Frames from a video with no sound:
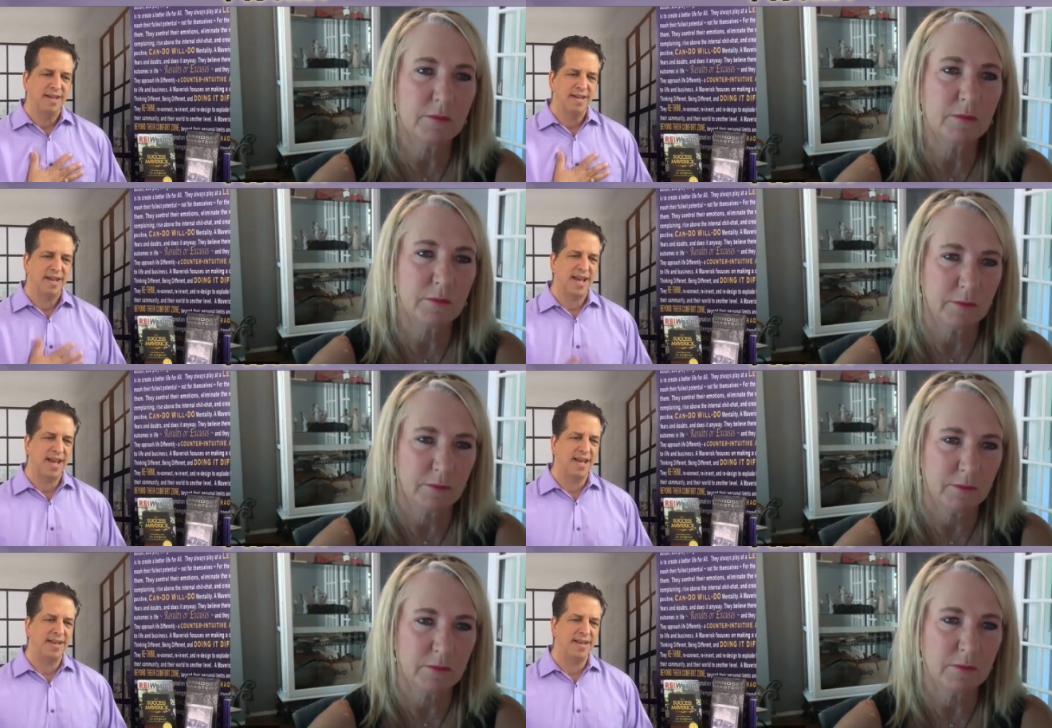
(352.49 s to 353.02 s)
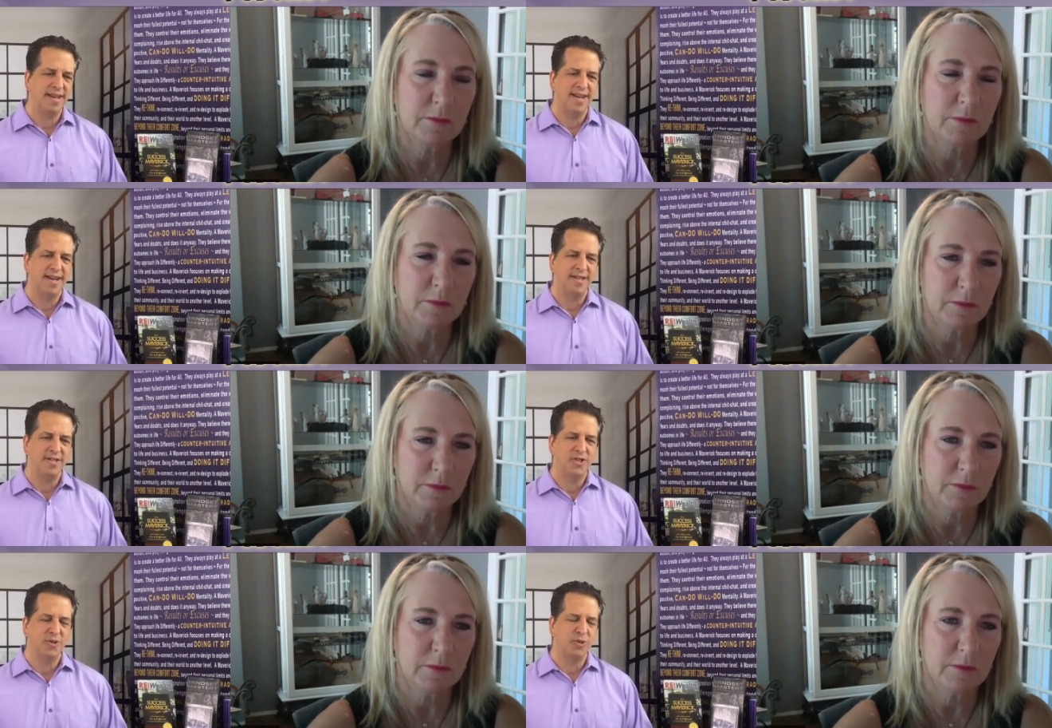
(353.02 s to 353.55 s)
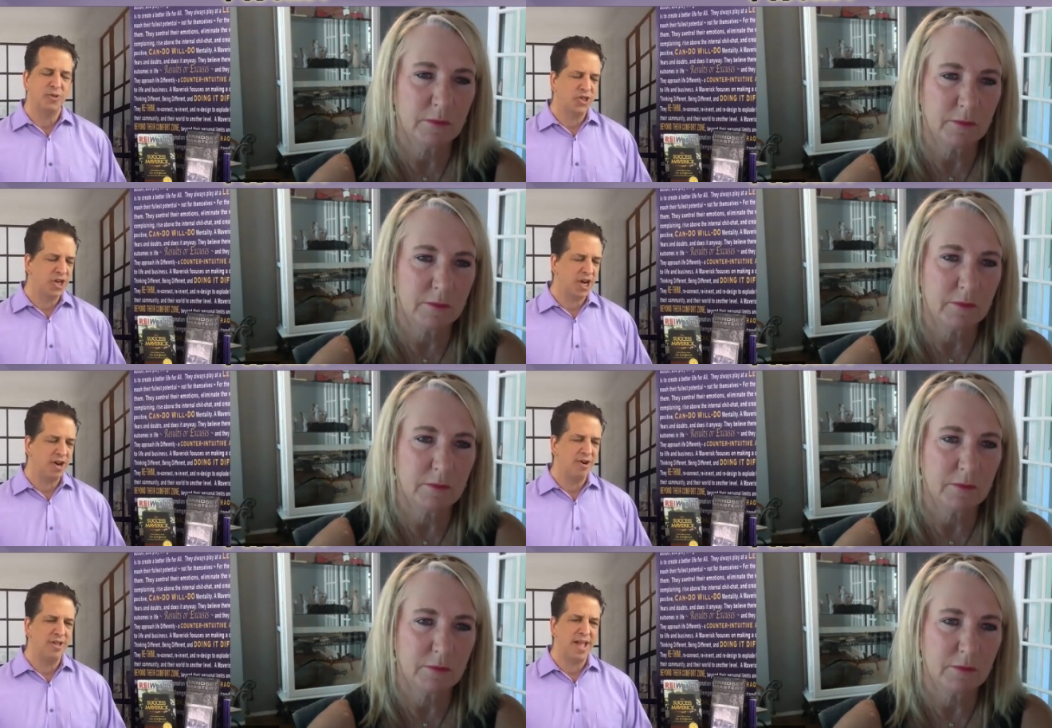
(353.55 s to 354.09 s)
Speaker 1: And uh, so we
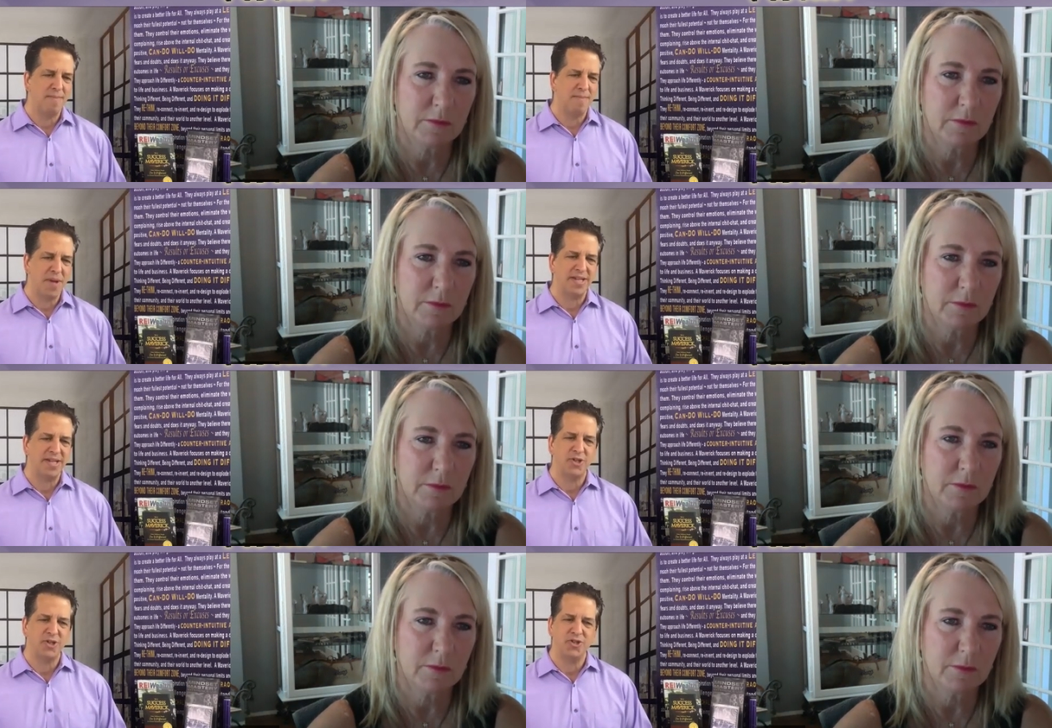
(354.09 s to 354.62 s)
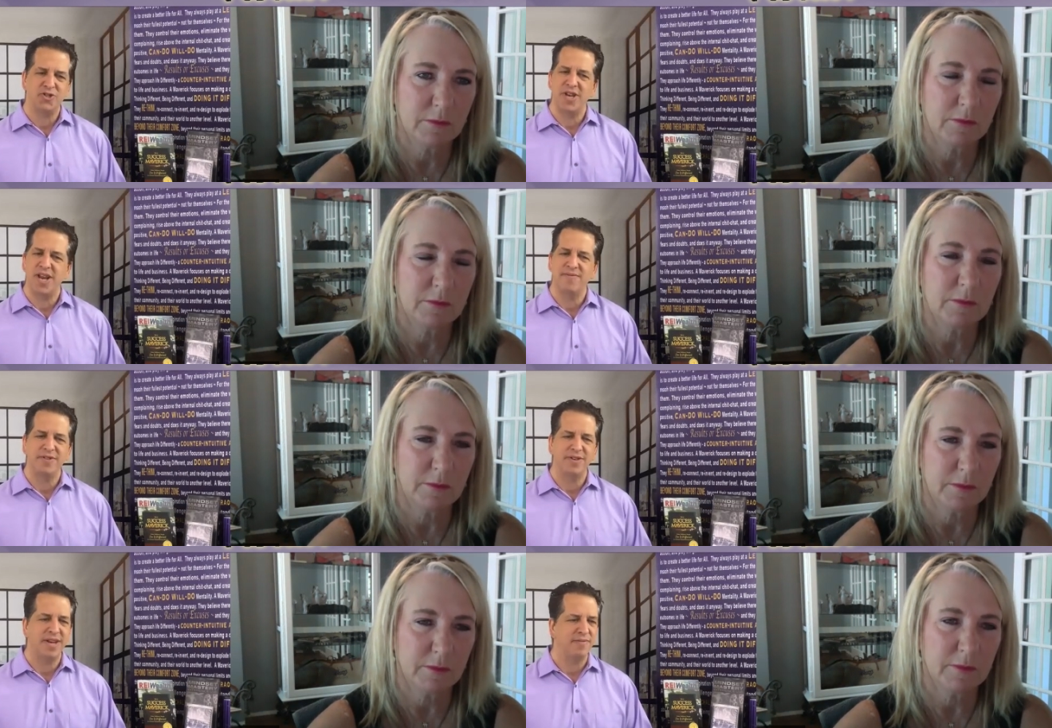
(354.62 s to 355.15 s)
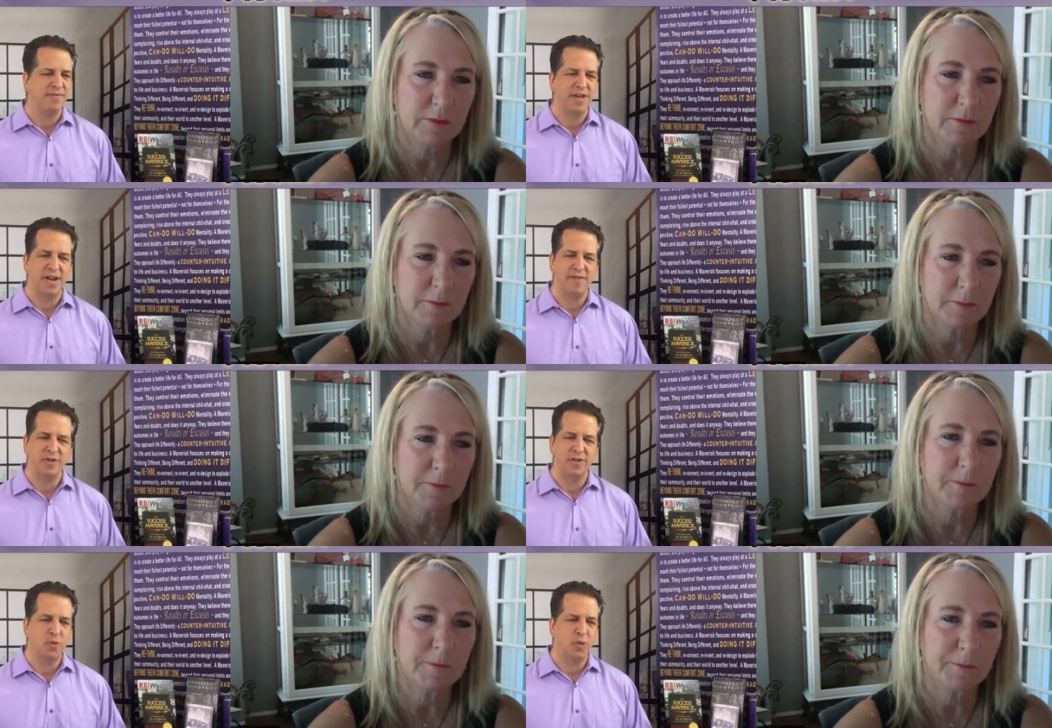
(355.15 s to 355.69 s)
share in that message: never, never,
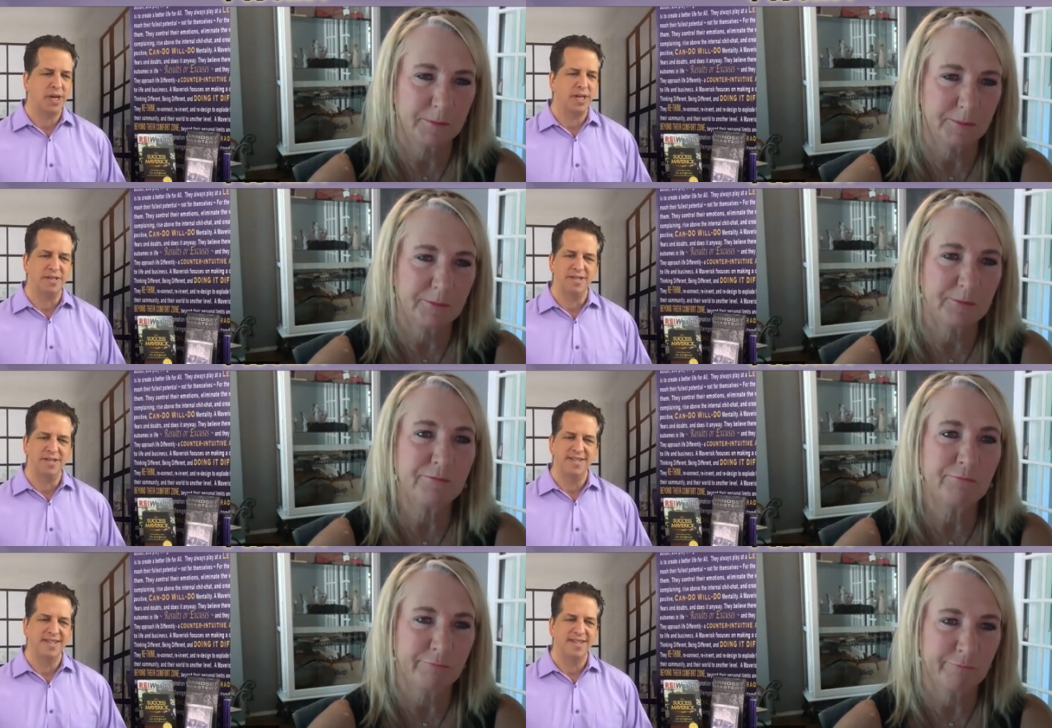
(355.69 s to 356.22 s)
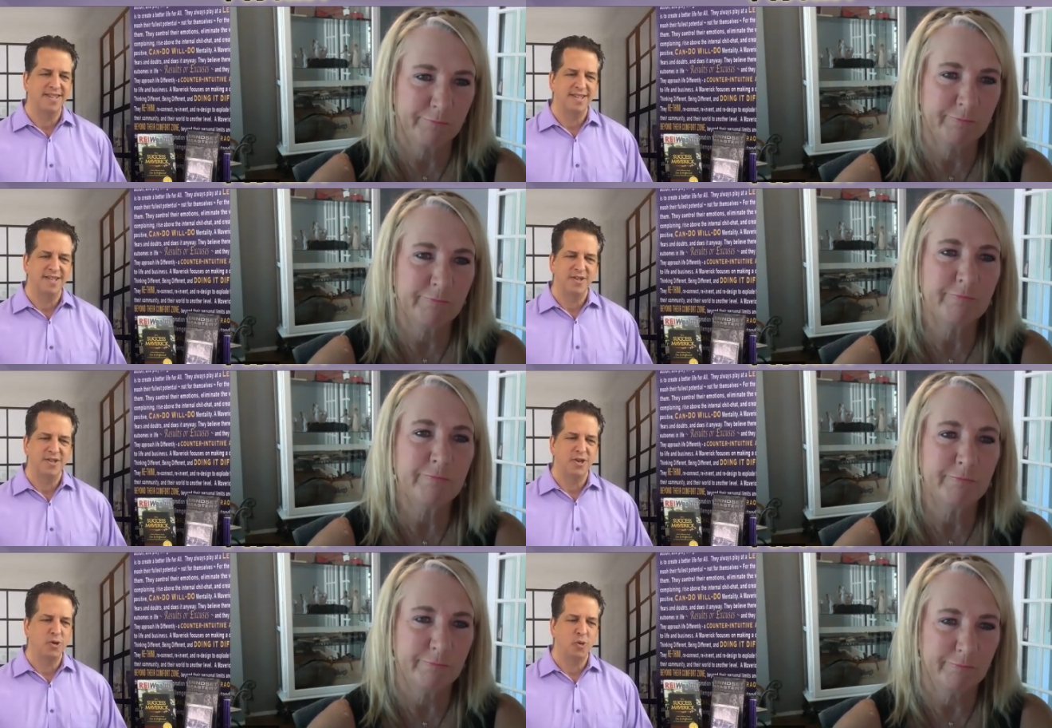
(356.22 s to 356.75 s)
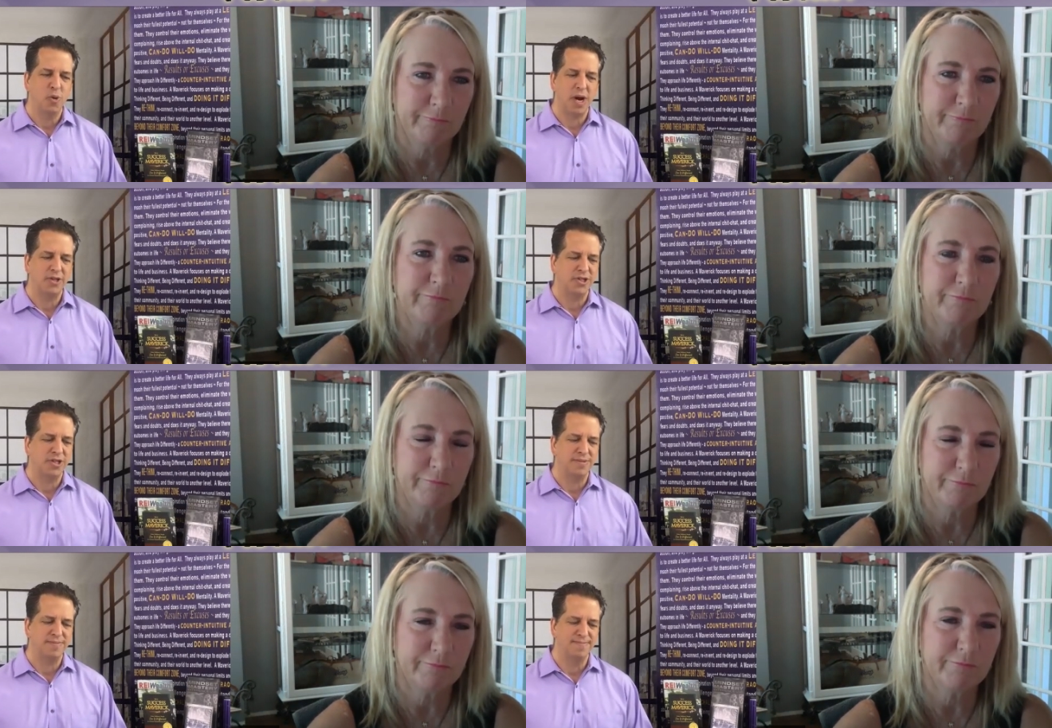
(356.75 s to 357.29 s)
never quit. No
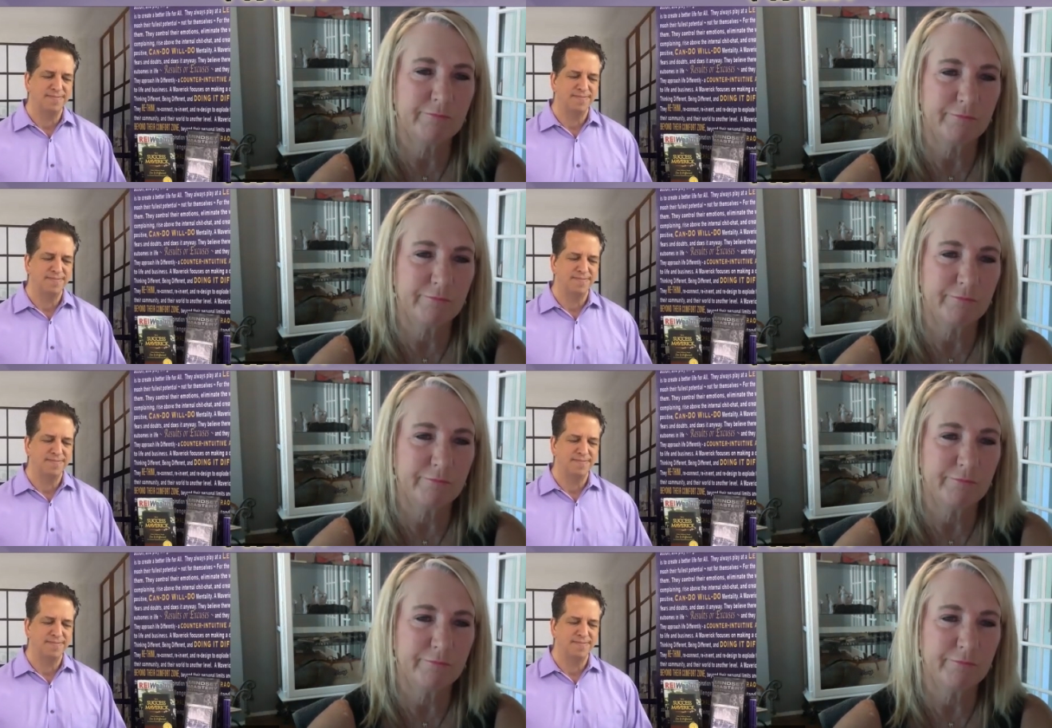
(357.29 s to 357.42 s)
question